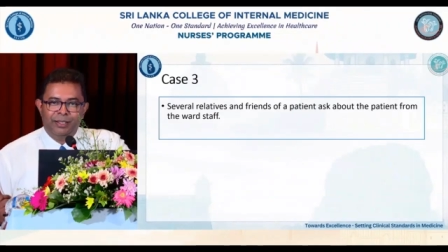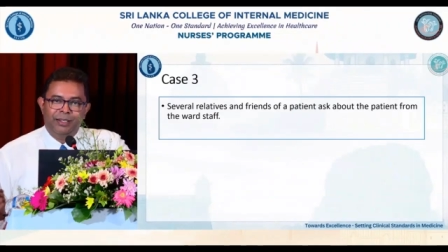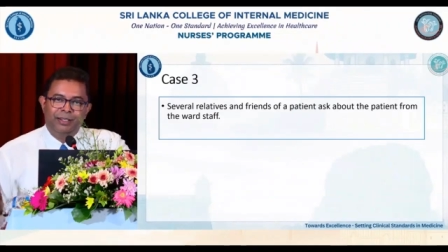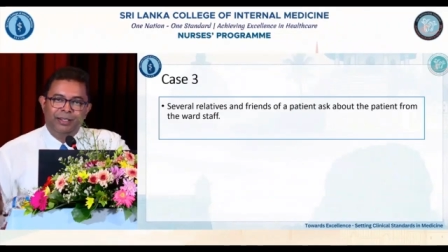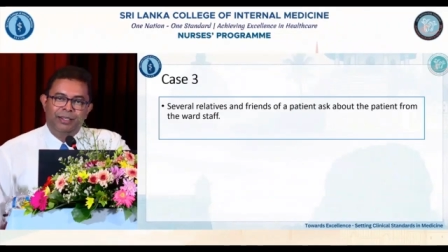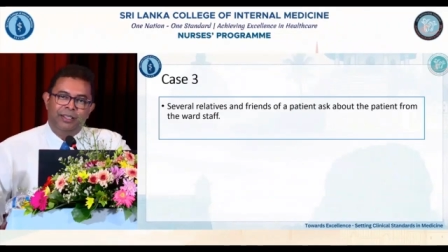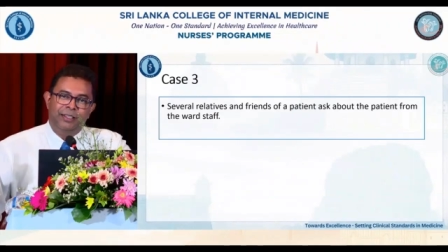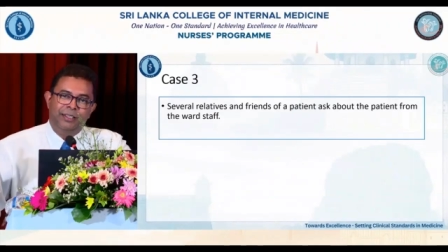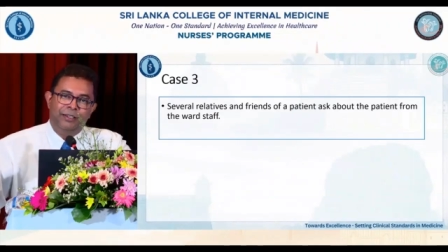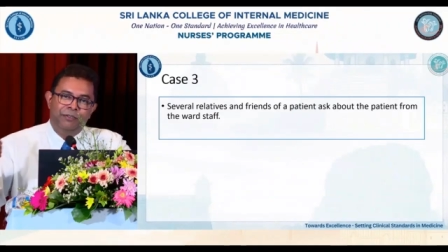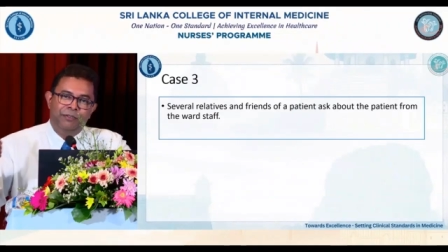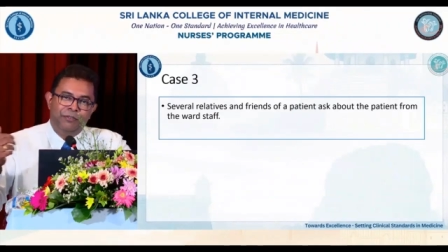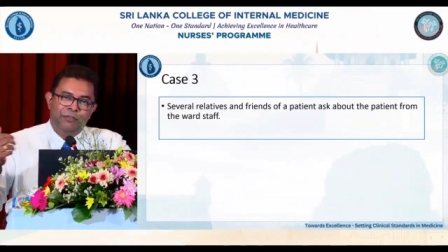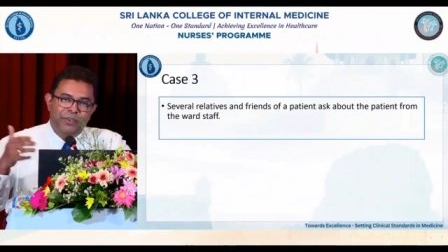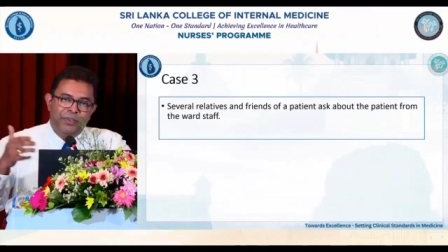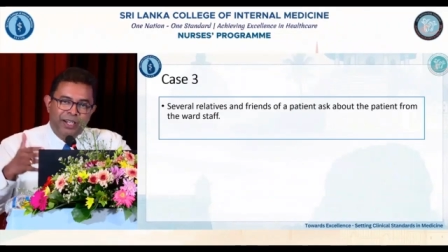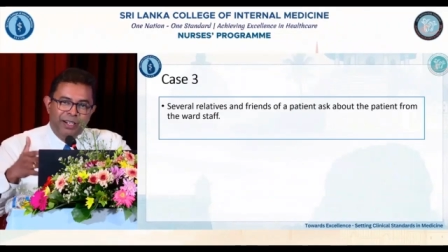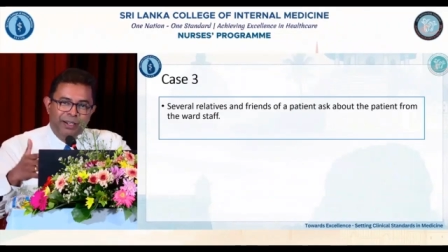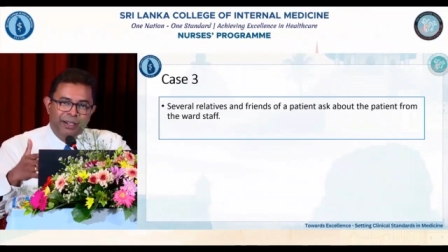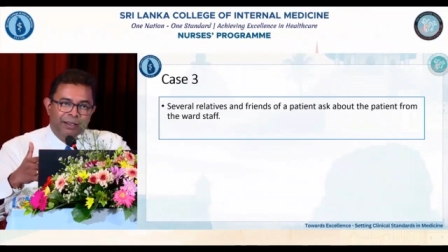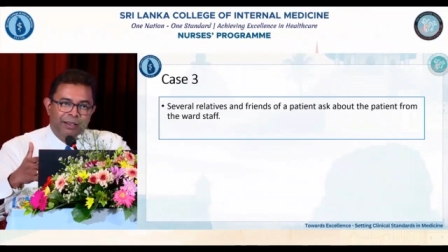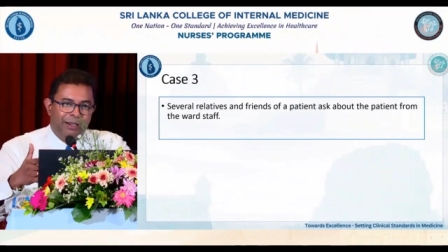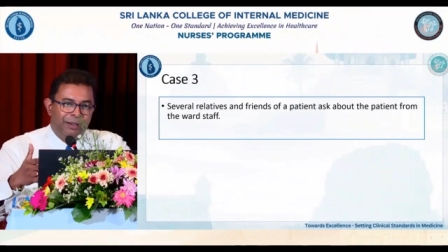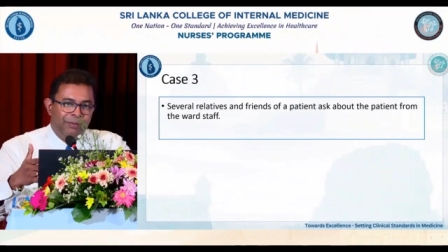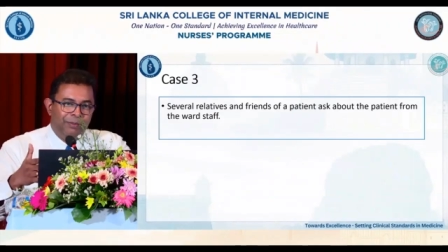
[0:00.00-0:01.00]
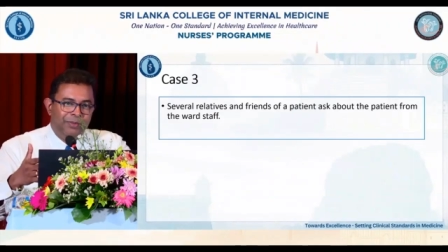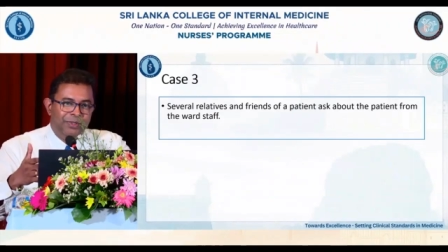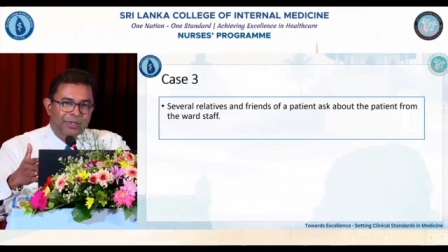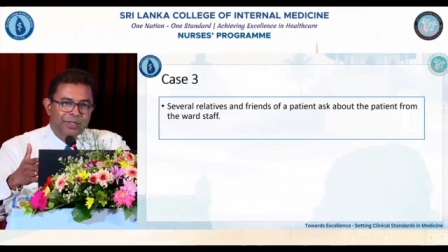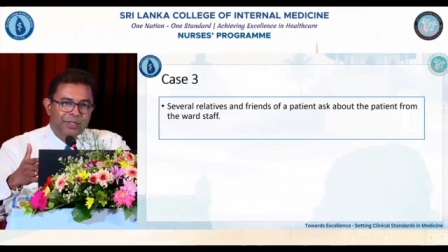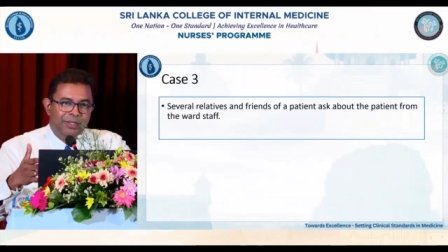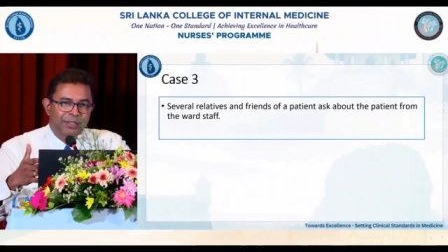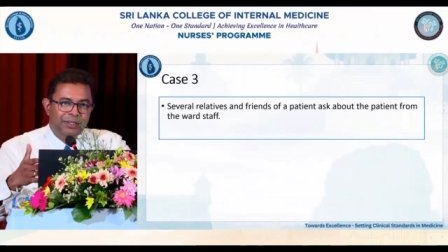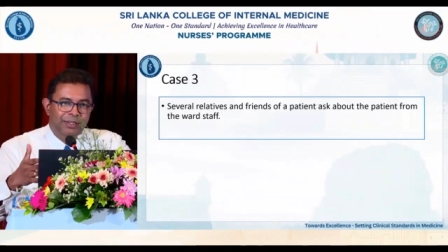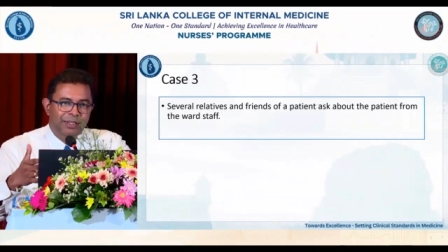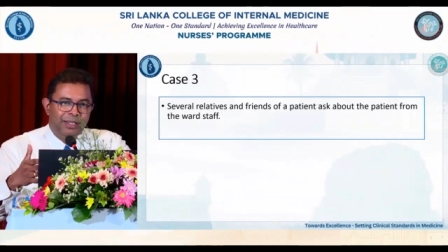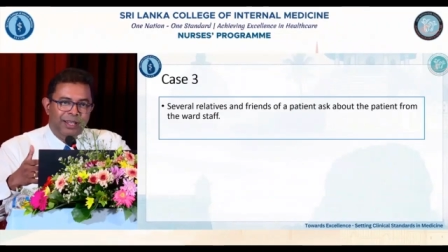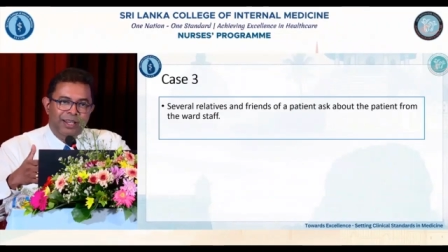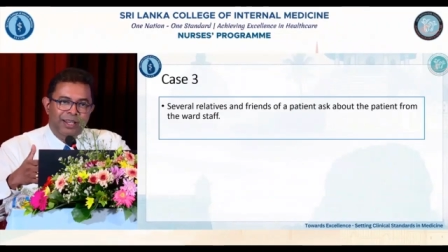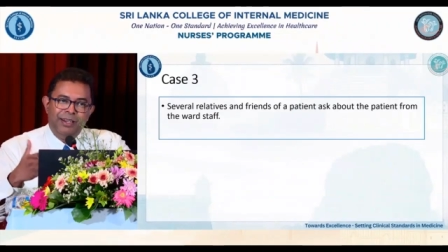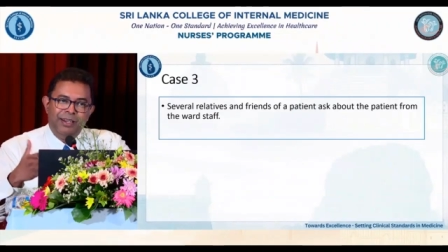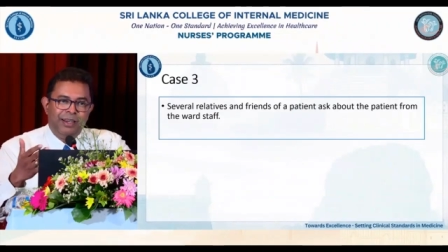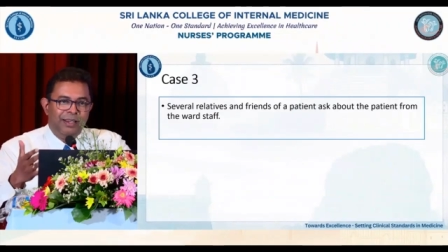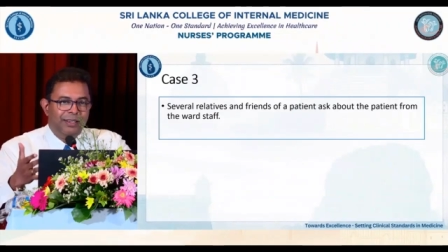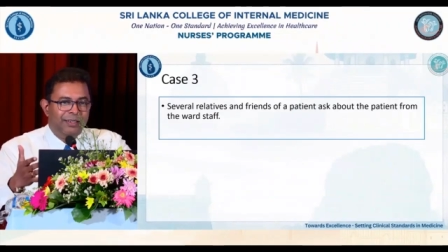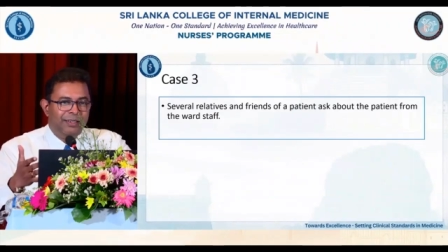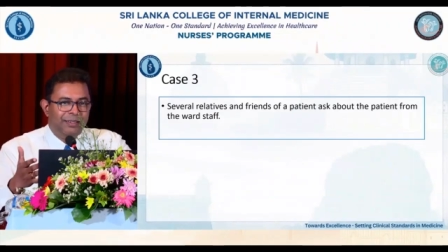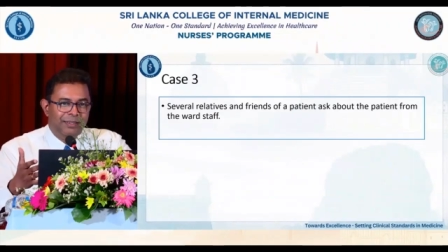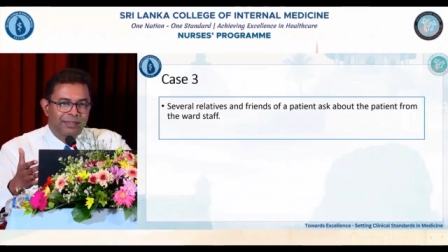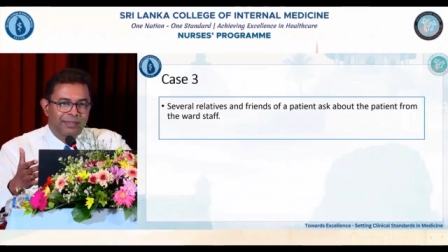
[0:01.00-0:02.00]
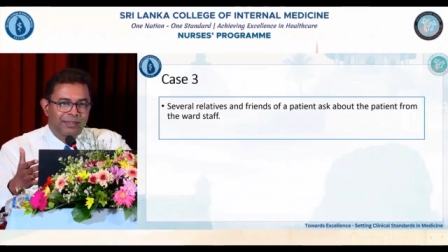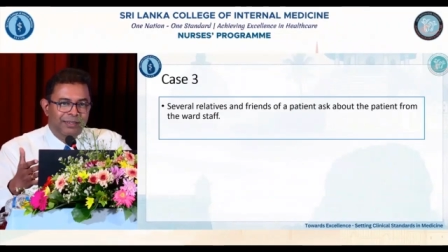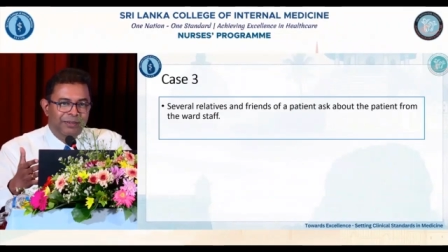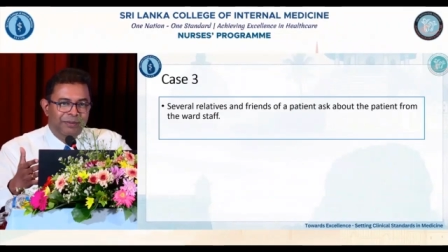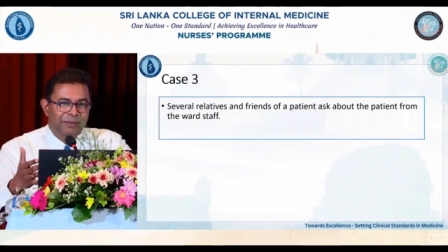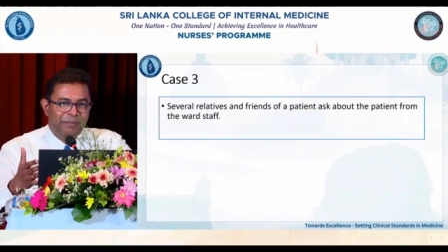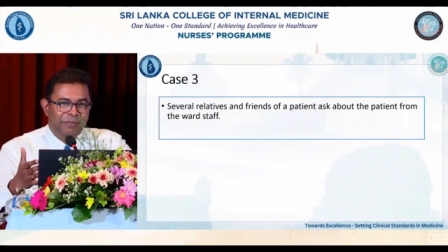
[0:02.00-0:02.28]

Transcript: another friend comes and asks.